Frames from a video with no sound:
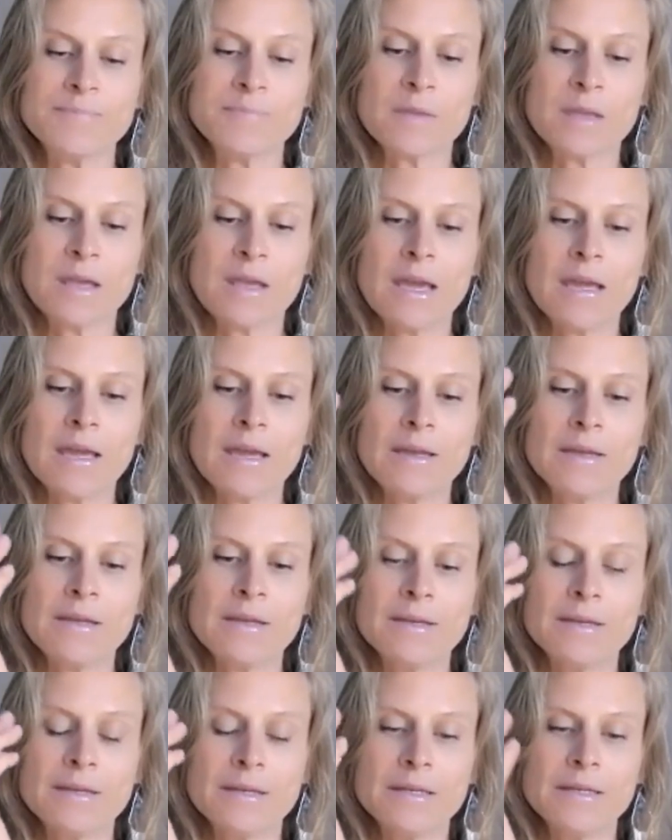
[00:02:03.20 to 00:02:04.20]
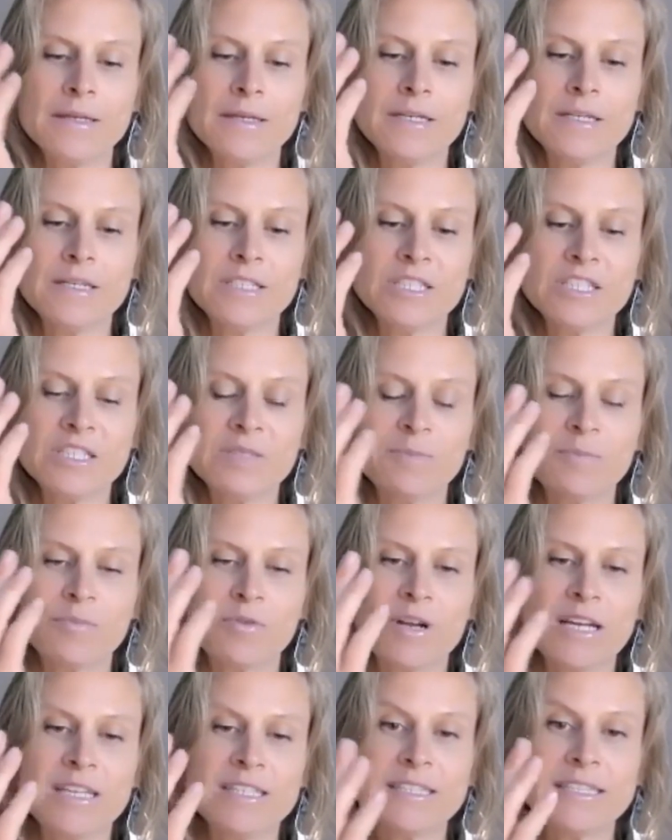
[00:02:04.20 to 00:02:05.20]
Okay. Just
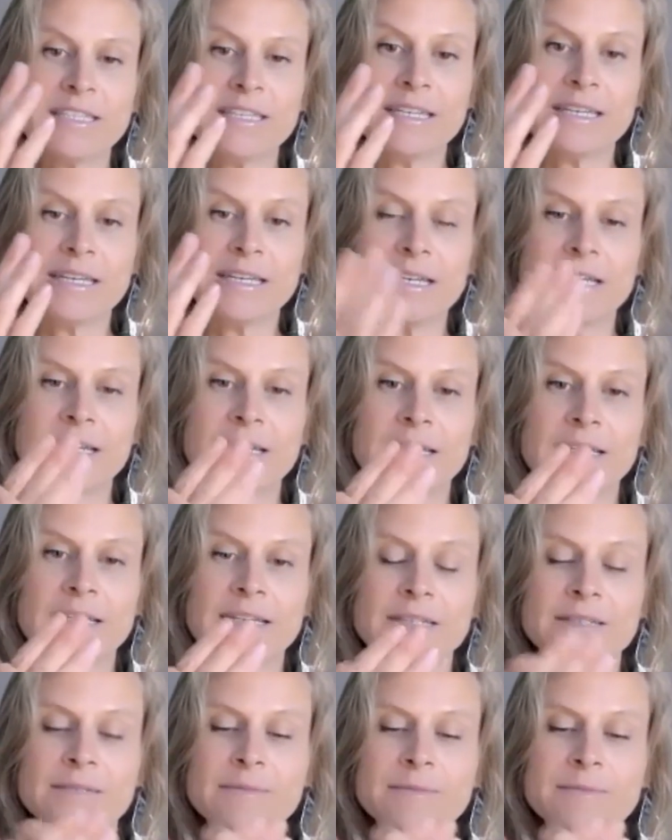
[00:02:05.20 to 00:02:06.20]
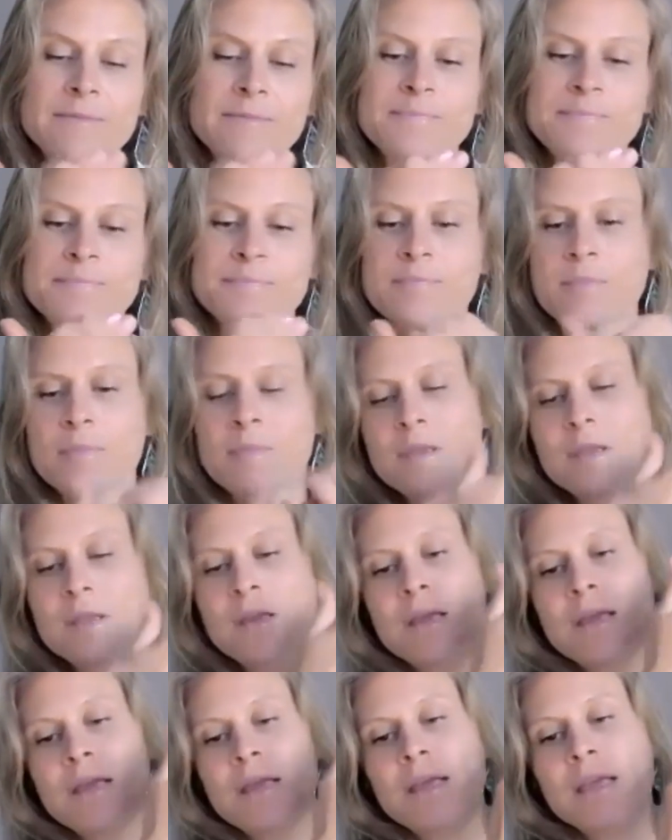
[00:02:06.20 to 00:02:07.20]
pressing
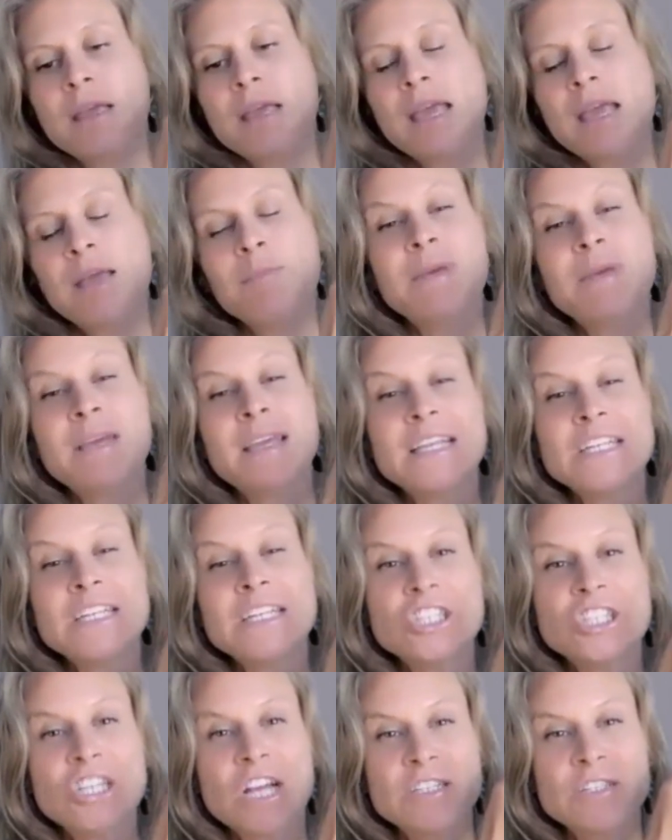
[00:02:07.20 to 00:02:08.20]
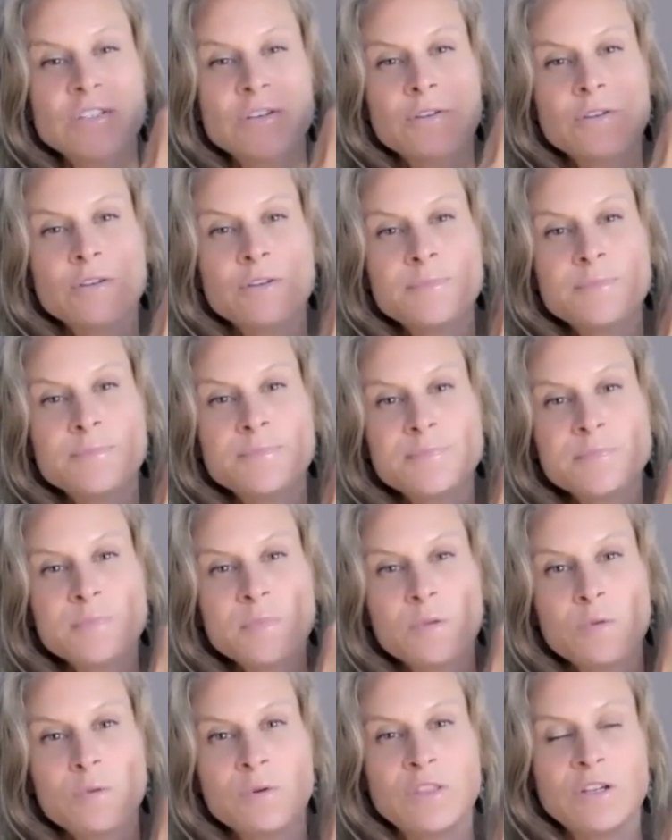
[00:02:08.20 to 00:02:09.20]
and being gentle
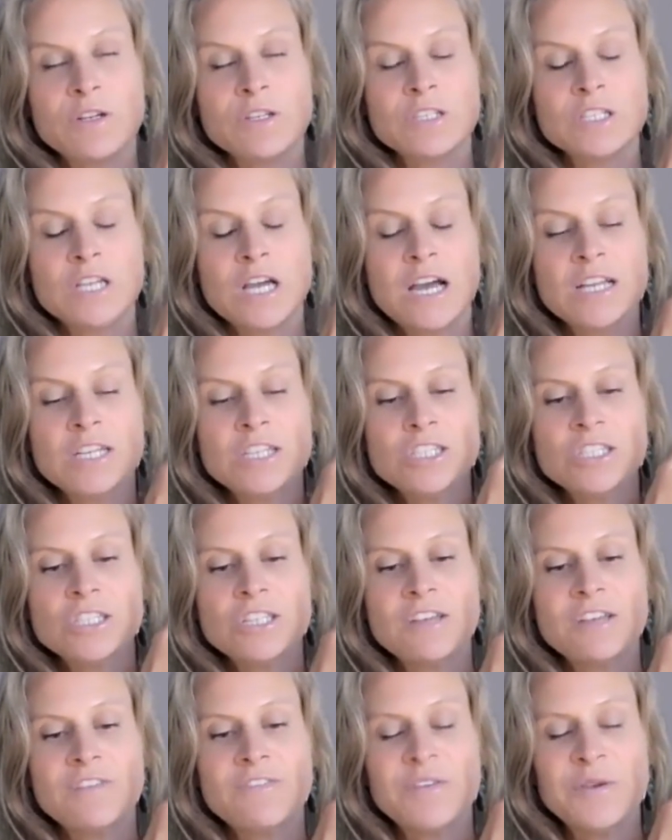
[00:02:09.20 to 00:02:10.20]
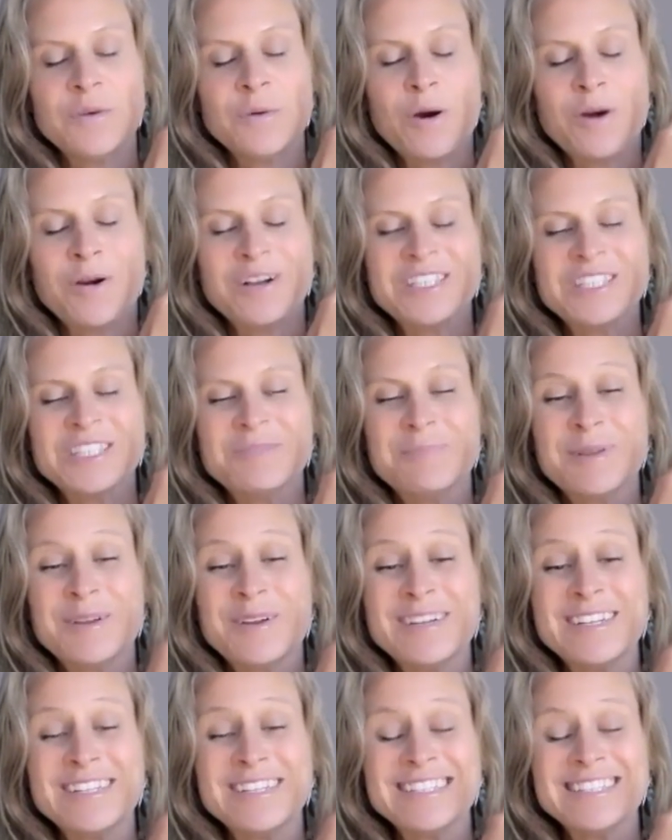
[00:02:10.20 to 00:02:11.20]
with your touch. If you are
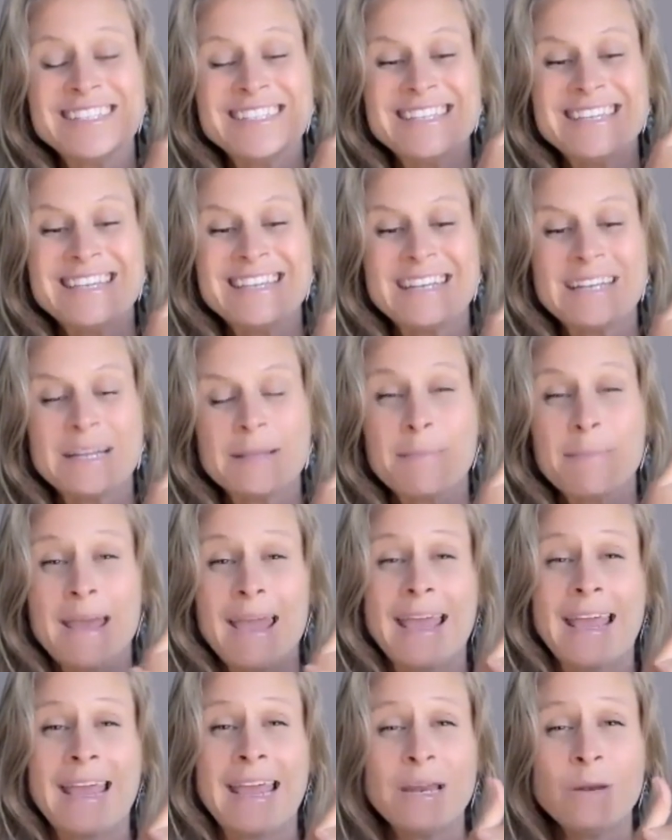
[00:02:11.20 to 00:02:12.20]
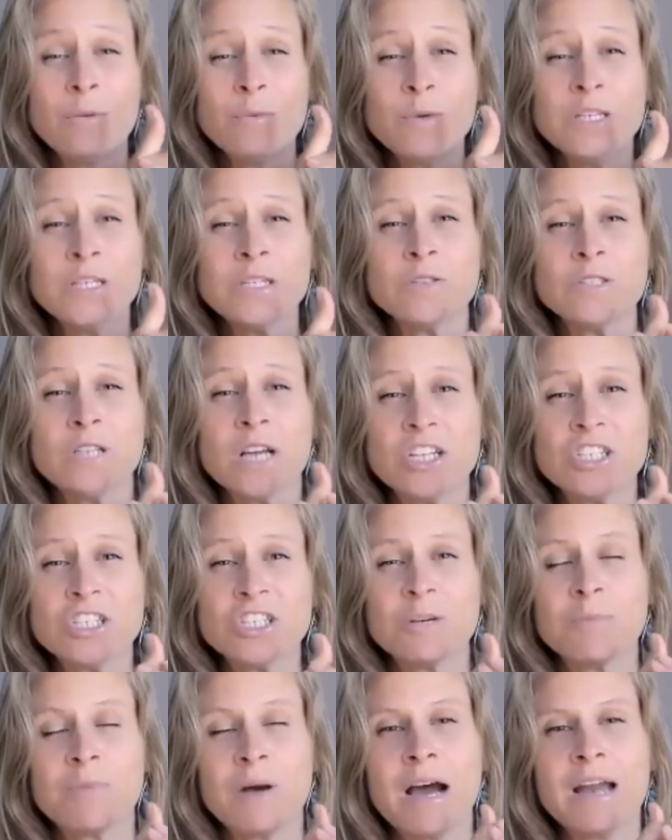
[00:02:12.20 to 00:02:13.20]
experiencing pain when you touch
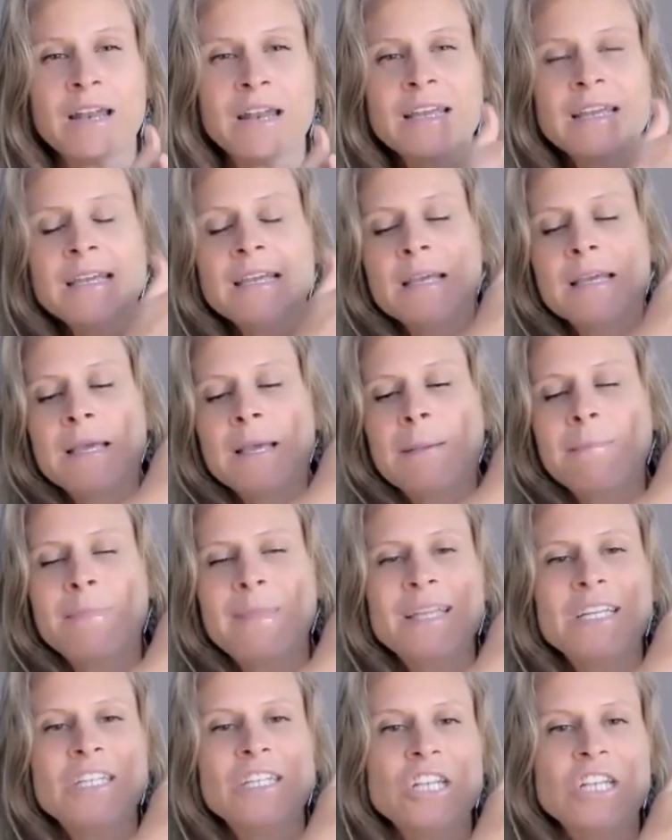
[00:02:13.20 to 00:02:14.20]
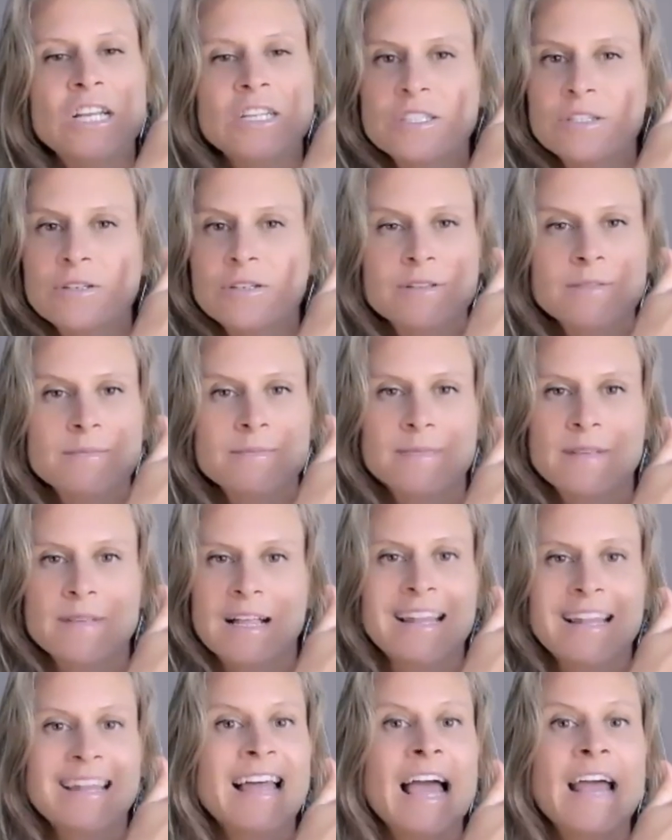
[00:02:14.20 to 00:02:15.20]
your body, be gentle. A
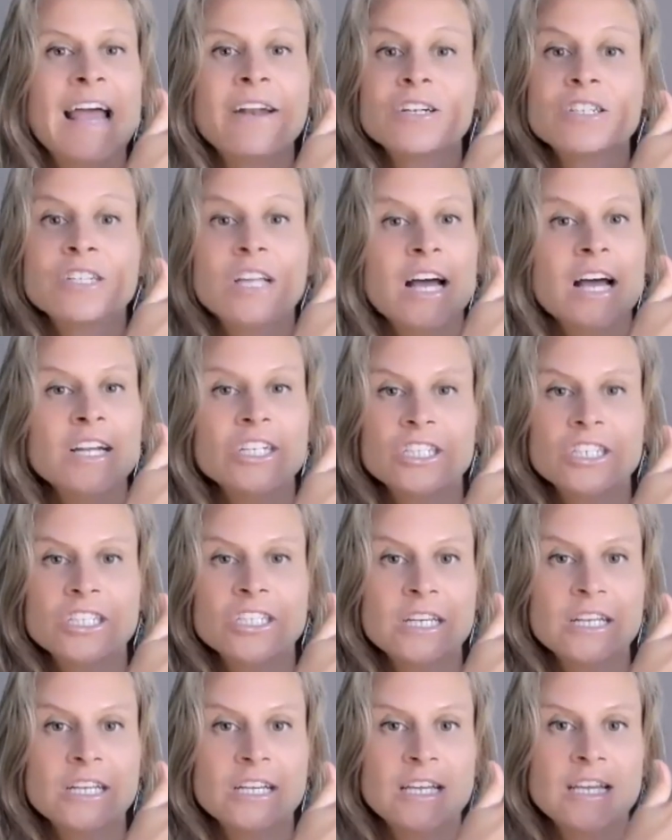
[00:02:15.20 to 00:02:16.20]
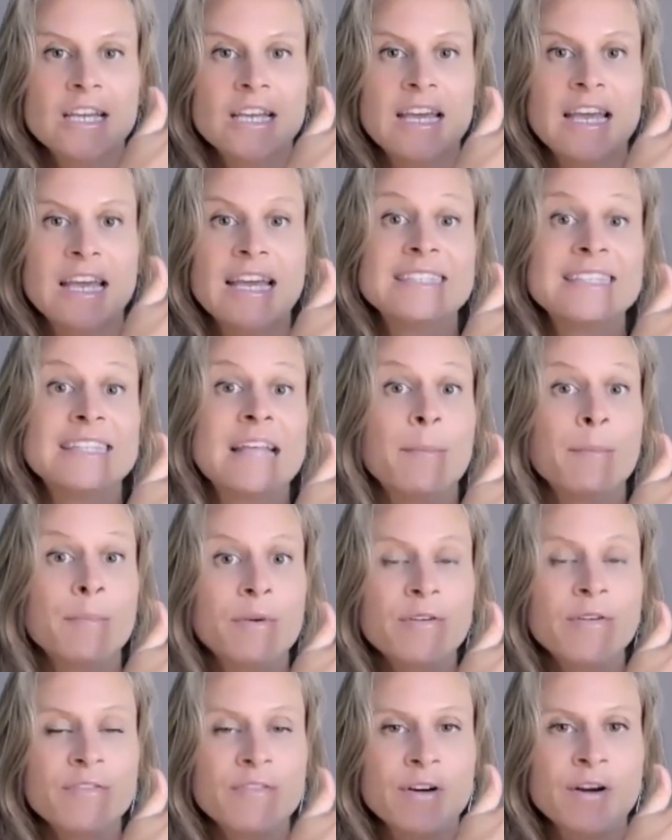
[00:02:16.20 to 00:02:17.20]
lighter touch is then
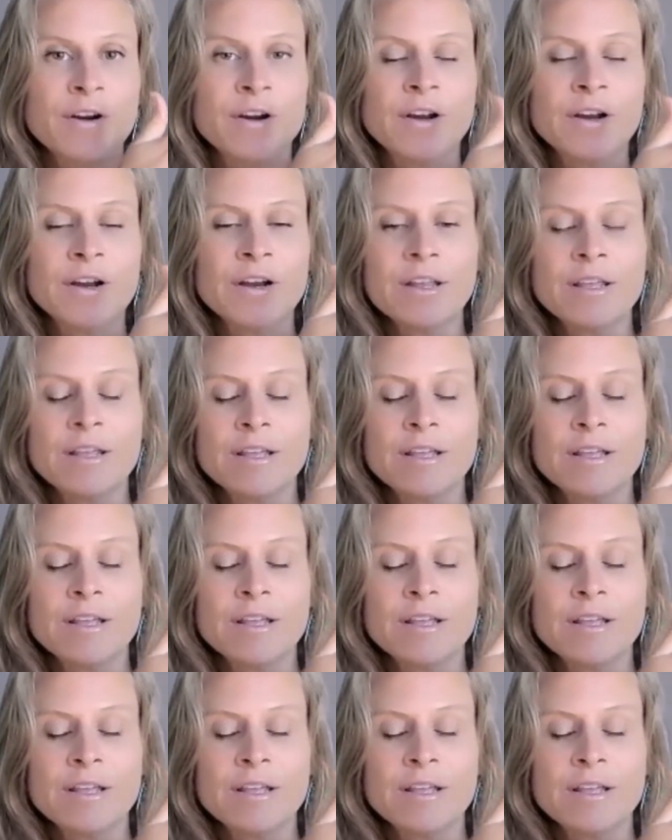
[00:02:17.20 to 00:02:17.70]
preferred.